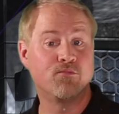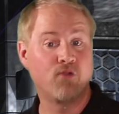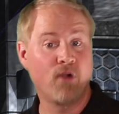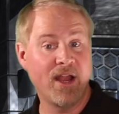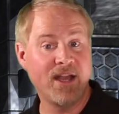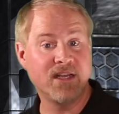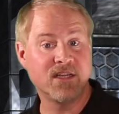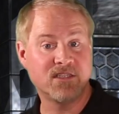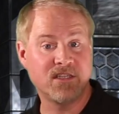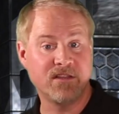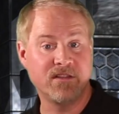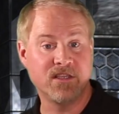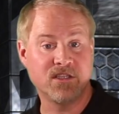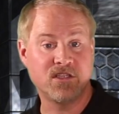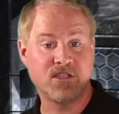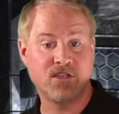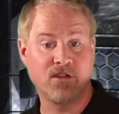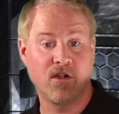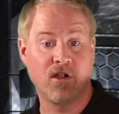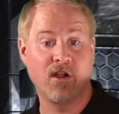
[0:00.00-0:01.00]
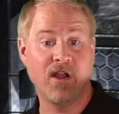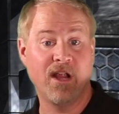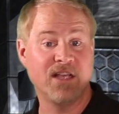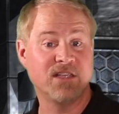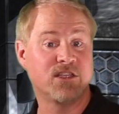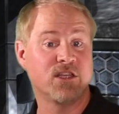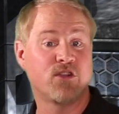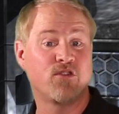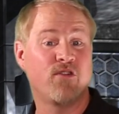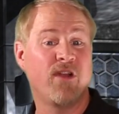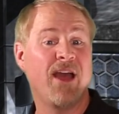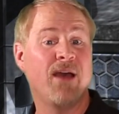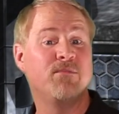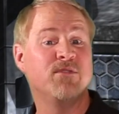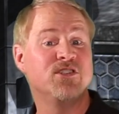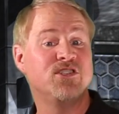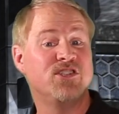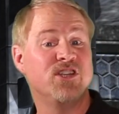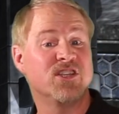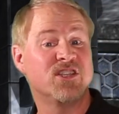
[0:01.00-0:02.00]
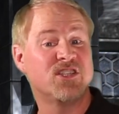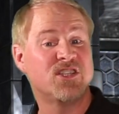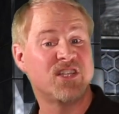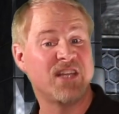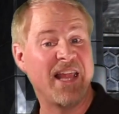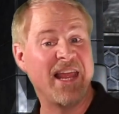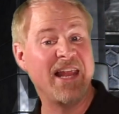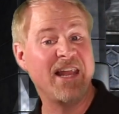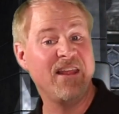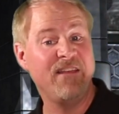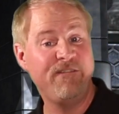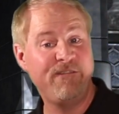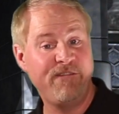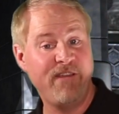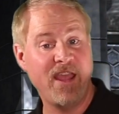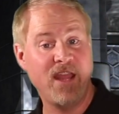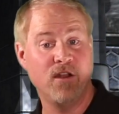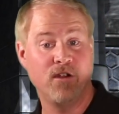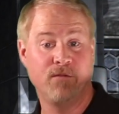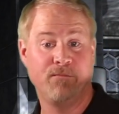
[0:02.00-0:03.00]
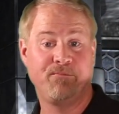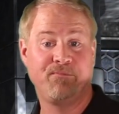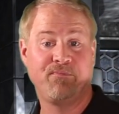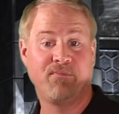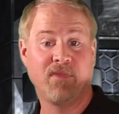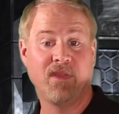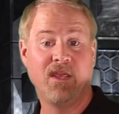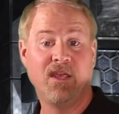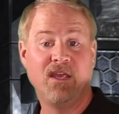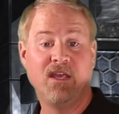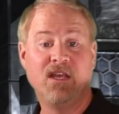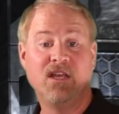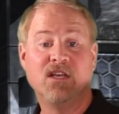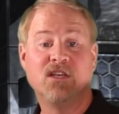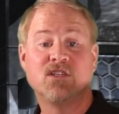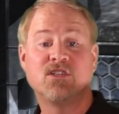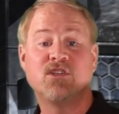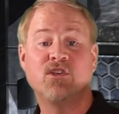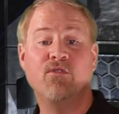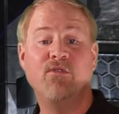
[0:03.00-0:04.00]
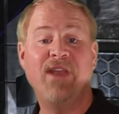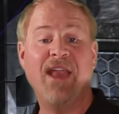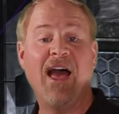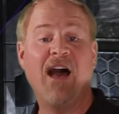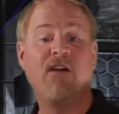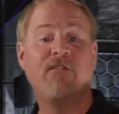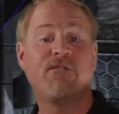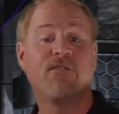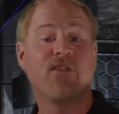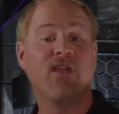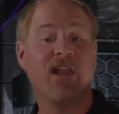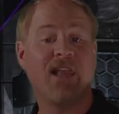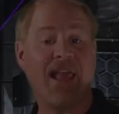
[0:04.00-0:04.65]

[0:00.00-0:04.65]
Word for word: brightness of the star, as the crab is just slightly fainter. So now for the